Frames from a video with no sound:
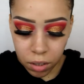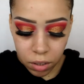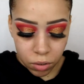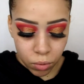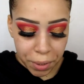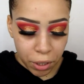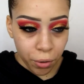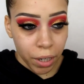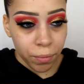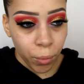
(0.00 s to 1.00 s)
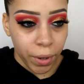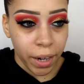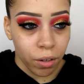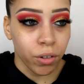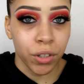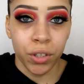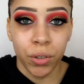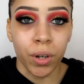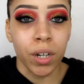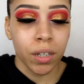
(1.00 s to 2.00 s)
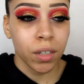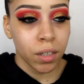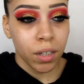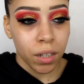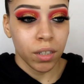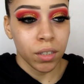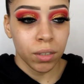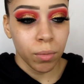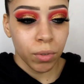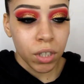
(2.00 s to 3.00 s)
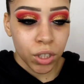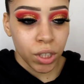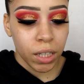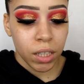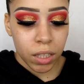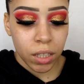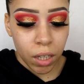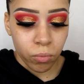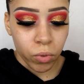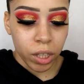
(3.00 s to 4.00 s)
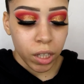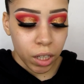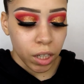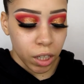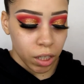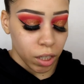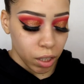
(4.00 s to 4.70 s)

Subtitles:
This will be great for when I go to New York. So I'm gonna shake this up really good,